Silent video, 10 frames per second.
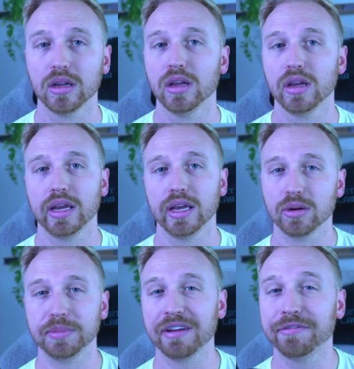It'll
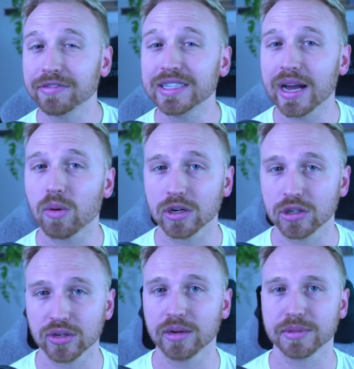be a 50-hour
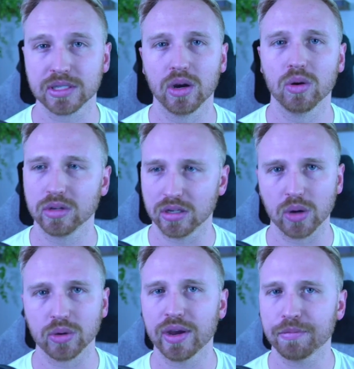trip, so
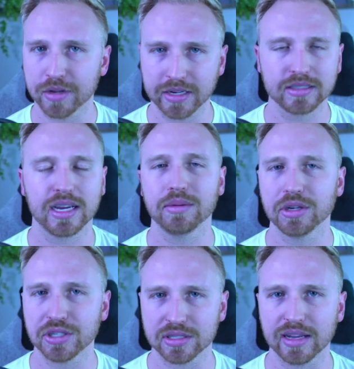you have plenty of time to
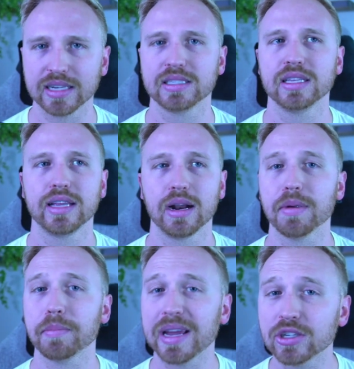just let it sit there, but
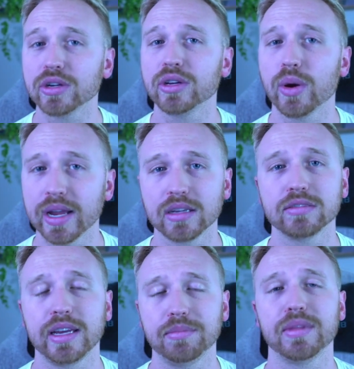make sure you go ahead and
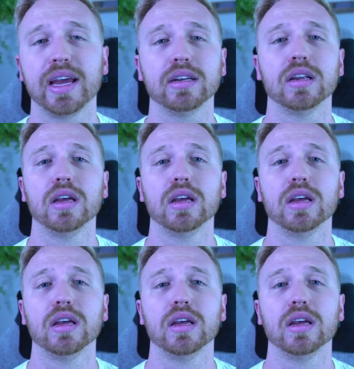claim that